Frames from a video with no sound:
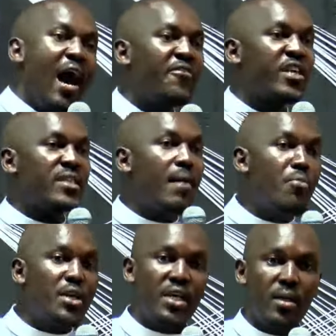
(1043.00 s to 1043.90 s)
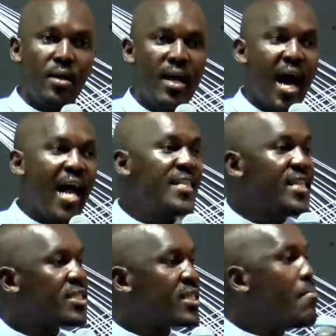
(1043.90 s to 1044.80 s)
after somebody, and
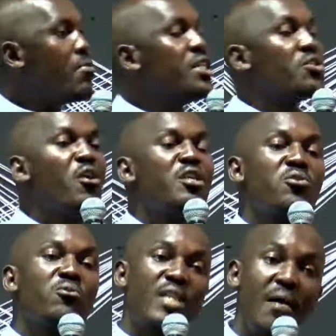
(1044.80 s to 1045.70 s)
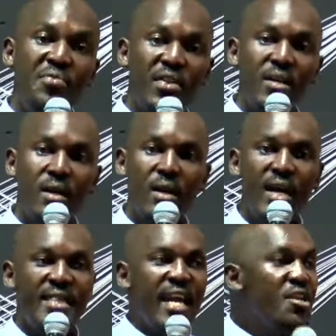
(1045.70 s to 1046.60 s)
this somebody is going through something,
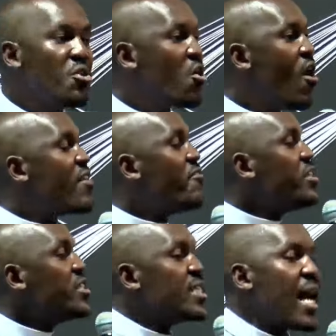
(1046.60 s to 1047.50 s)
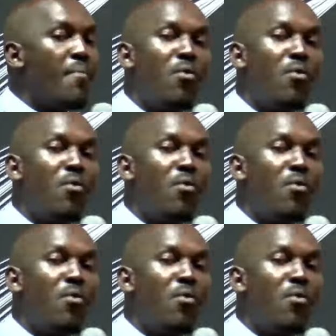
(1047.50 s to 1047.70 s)
then you go and visit a